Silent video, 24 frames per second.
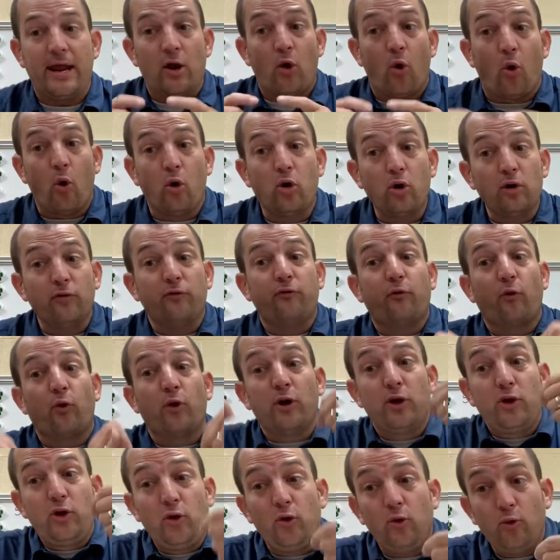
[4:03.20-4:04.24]
order for
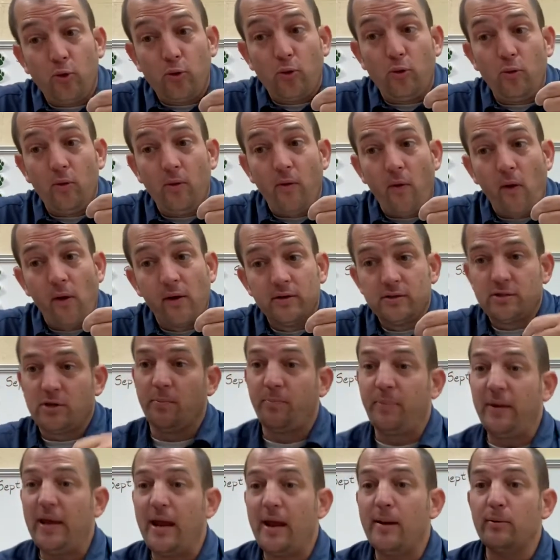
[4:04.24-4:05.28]
you to
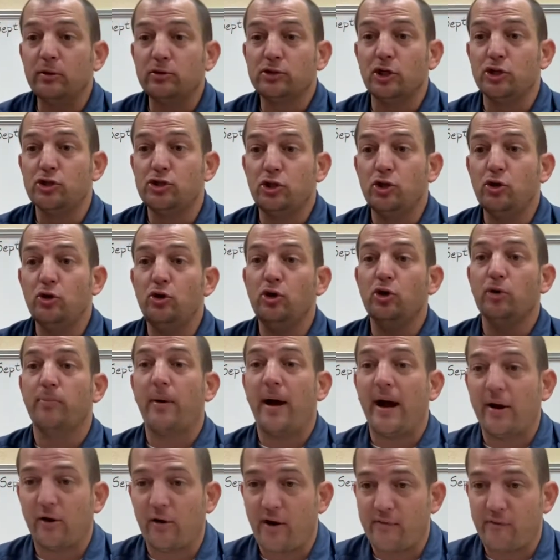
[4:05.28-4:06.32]
be able to do your
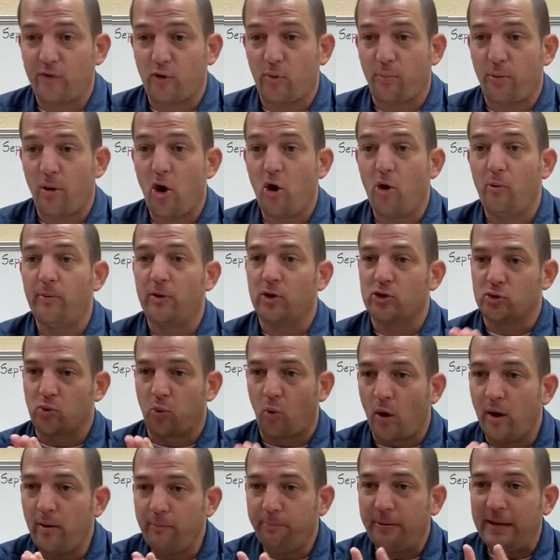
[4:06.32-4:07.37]
biographical poem, there's
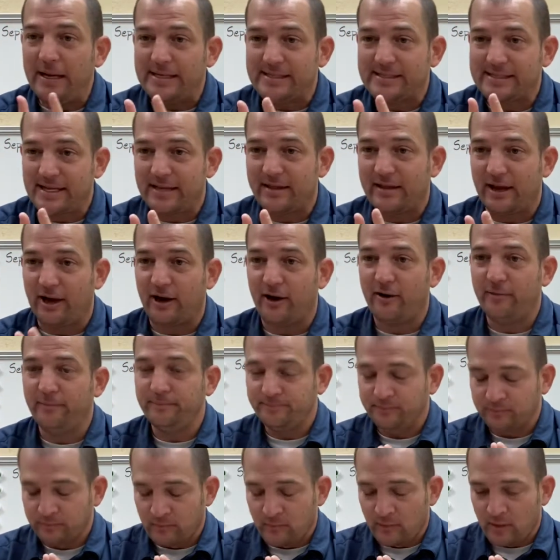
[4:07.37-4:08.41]
one piece in
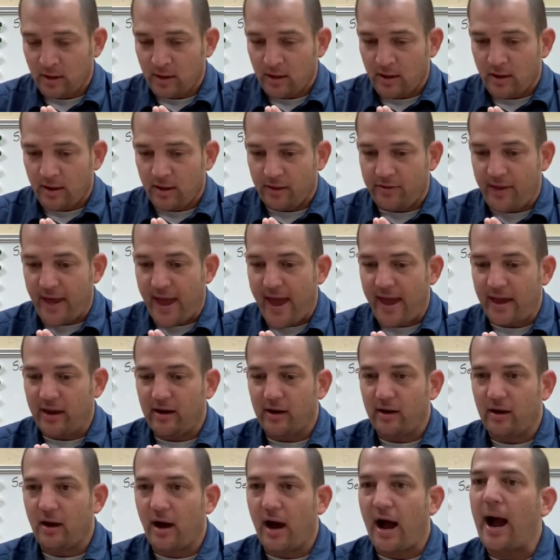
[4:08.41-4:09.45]
there
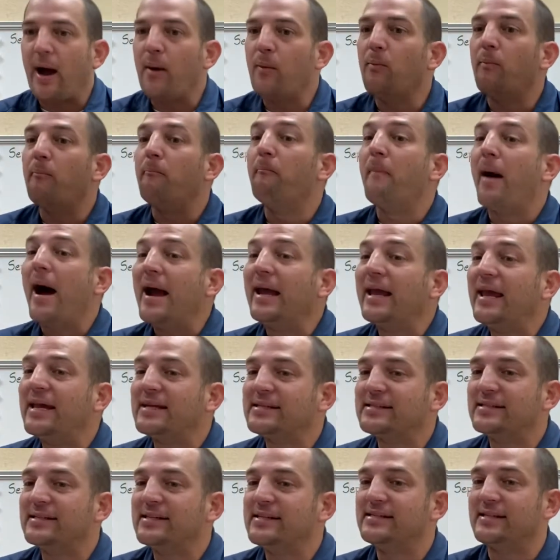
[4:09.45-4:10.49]
that my
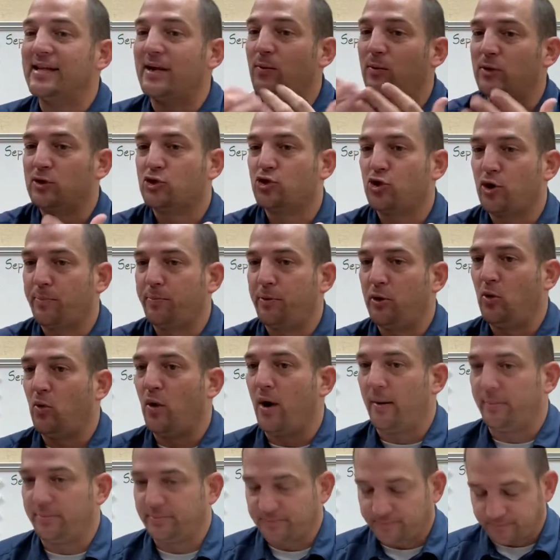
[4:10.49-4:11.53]
guess is it would trip you
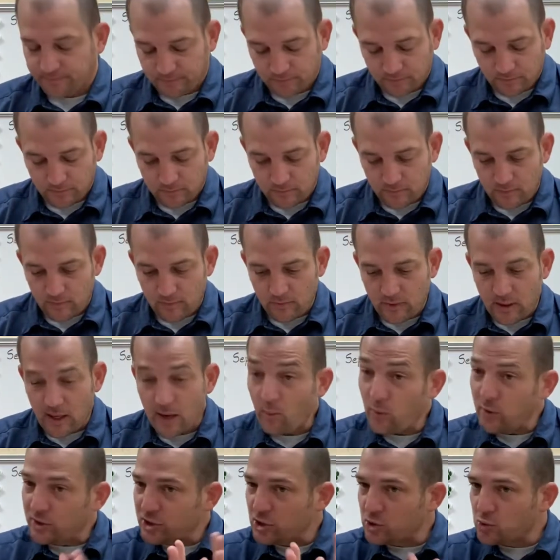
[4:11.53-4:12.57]
up,
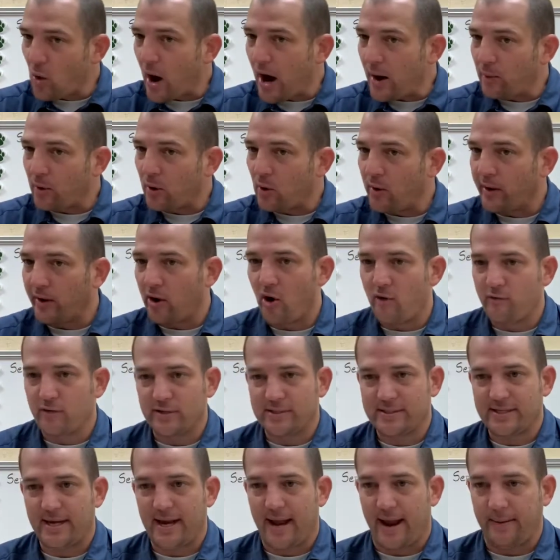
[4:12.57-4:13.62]
which is why we're going over
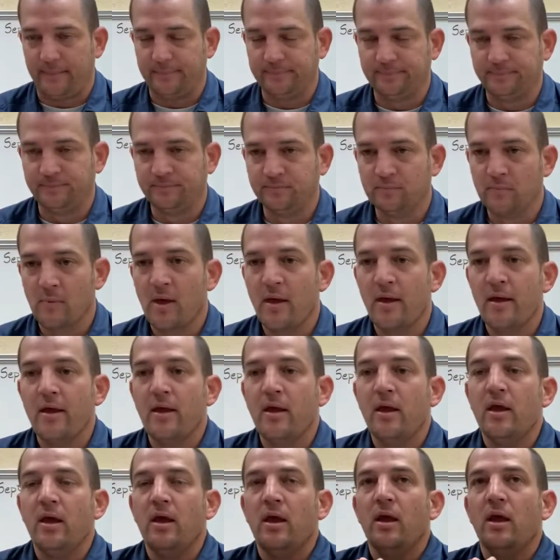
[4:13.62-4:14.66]
it today.
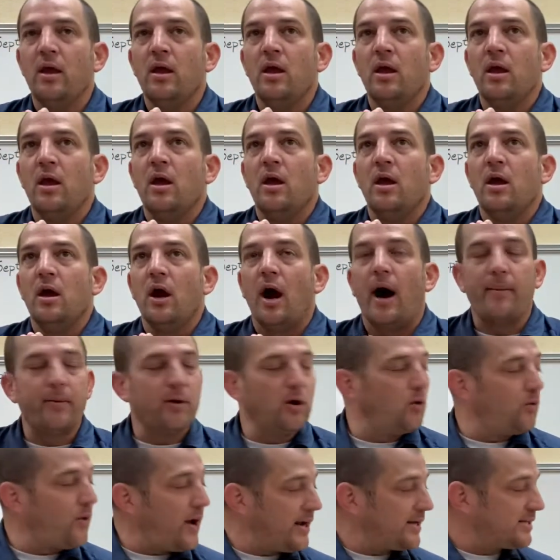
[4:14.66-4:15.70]
I'm
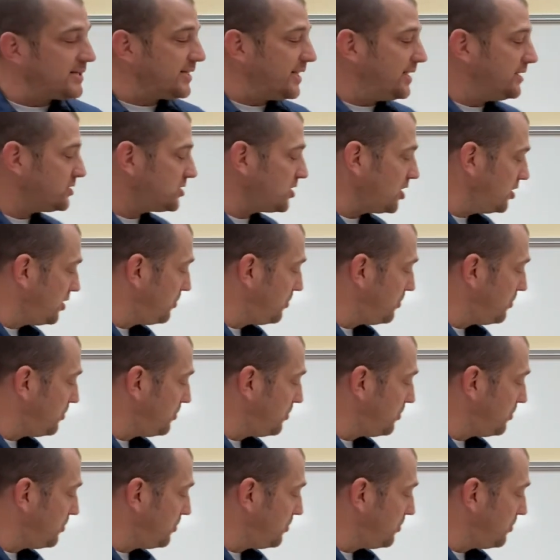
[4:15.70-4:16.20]
going to write a sentence on the